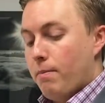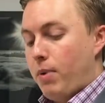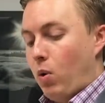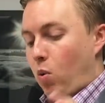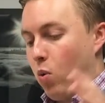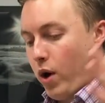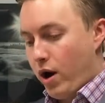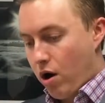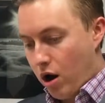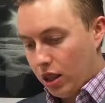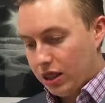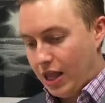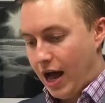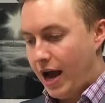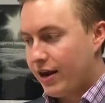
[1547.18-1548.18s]
But where a
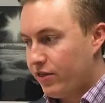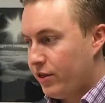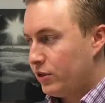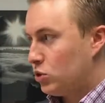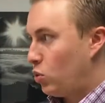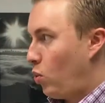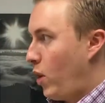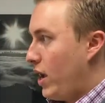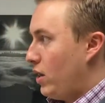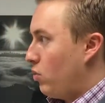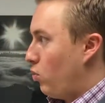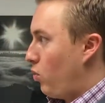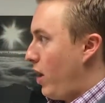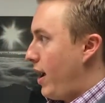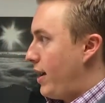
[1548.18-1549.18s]
lot of this weight
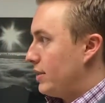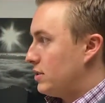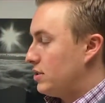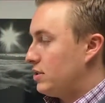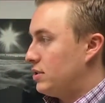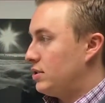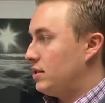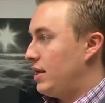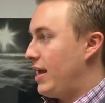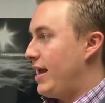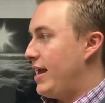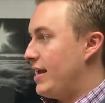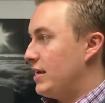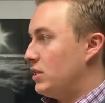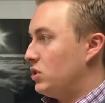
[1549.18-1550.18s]
rests
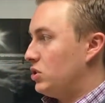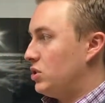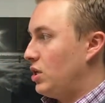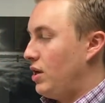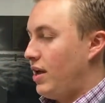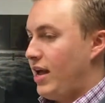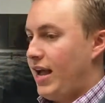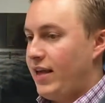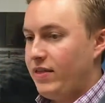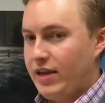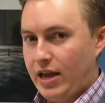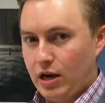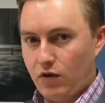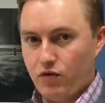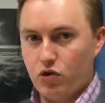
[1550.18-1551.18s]
is in
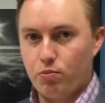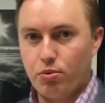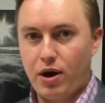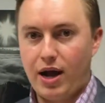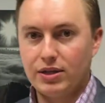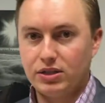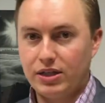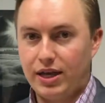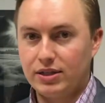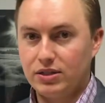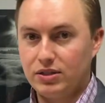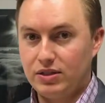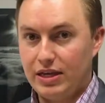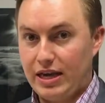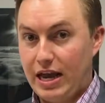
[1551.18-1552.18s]
the interview
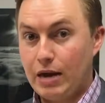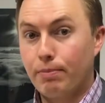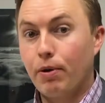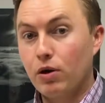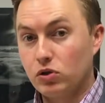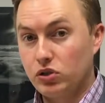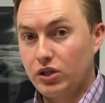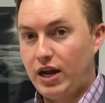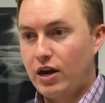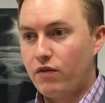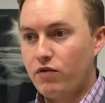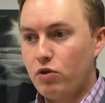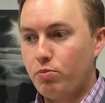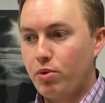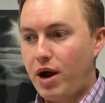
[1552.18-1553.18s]
process. The in-person
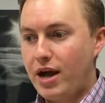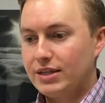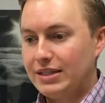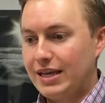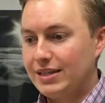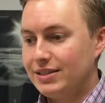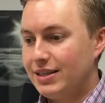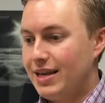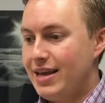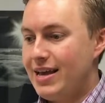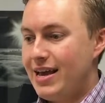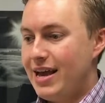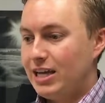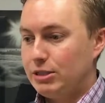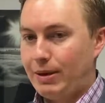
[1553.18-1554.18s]
interview process
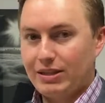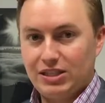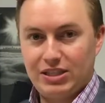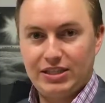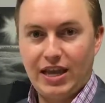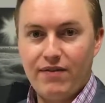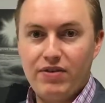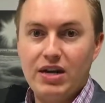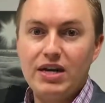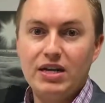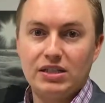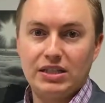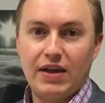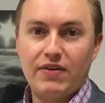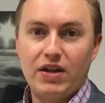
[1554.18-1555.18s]
is about 70 to
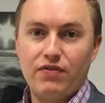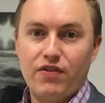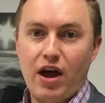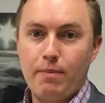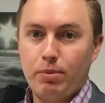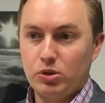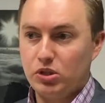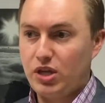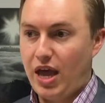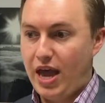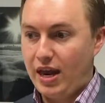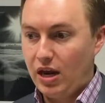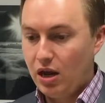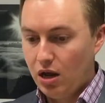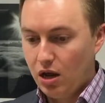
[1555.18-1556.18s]

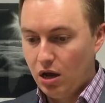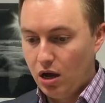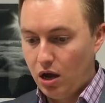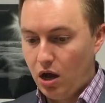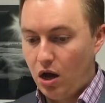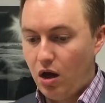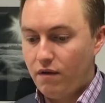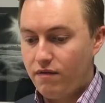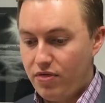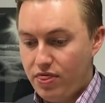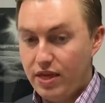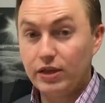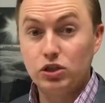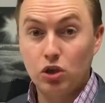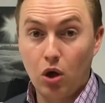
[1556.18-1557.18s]
75% of
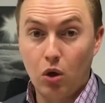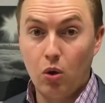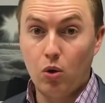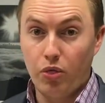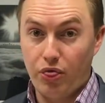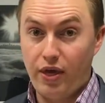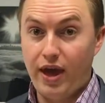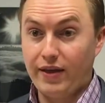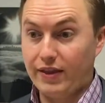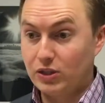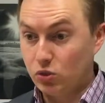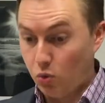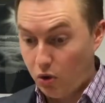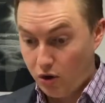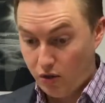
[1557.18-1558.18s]
this whole thing.
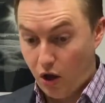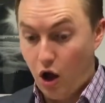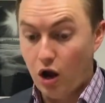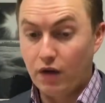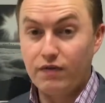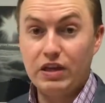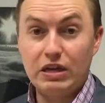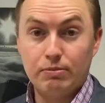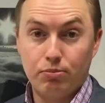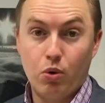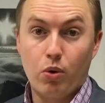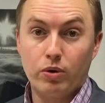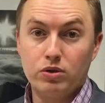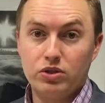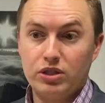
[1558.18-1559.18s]
That's where all of the
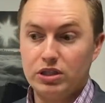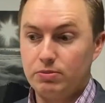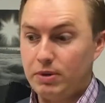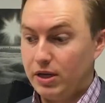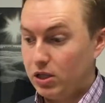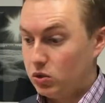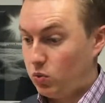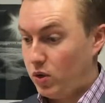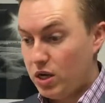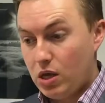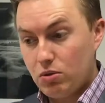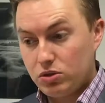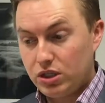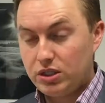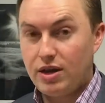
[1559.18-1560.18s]
importance is, because when
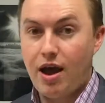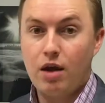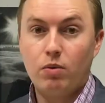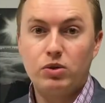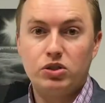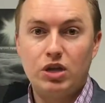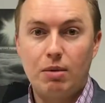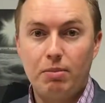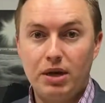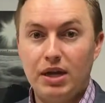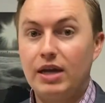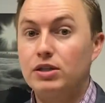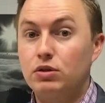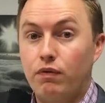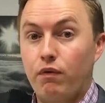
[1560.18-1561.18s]
you sit down with
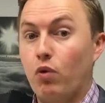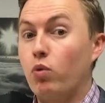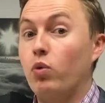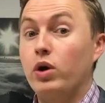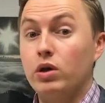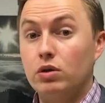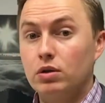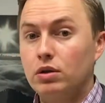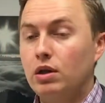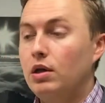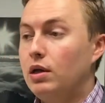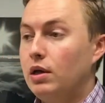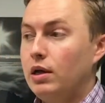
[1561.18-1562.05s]
somebody, it's for real.